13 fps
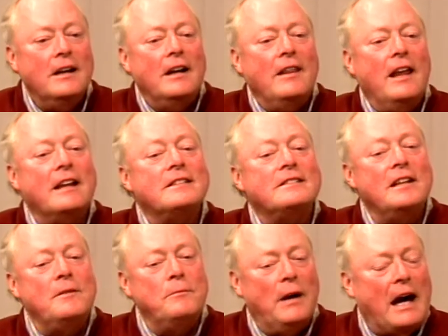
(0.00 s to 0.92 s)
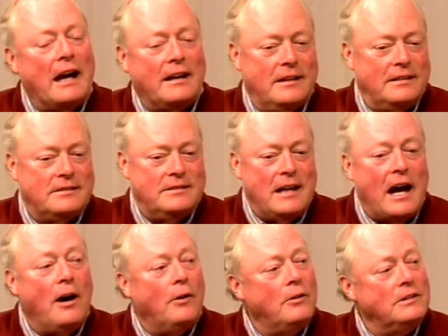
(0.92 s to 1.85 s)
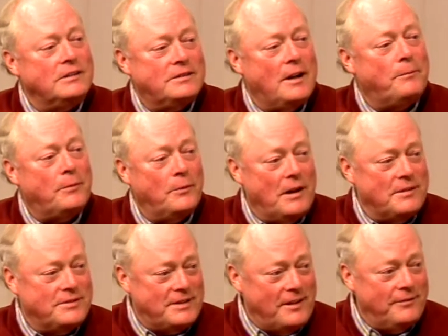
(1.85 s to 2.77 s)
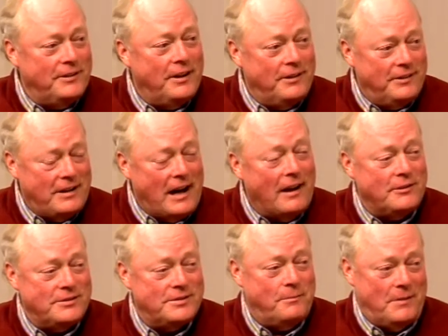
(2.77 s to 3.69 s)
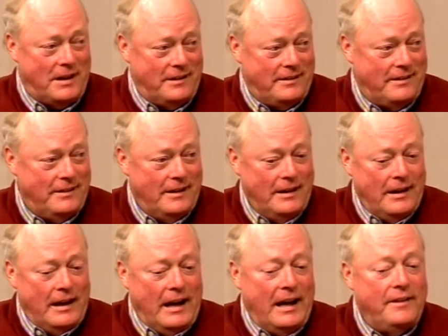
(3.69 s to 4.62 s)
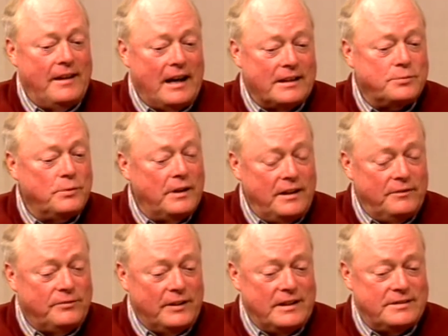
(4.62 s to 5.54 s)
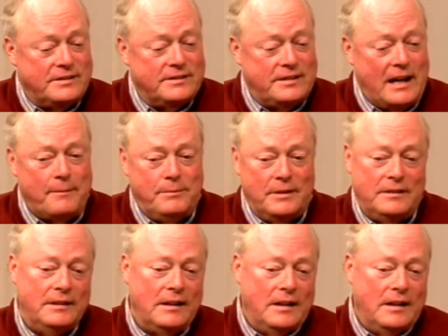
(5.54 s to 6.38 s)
That same package now is up around seven hundred dollars a month, mm. and that's what inflation has happened.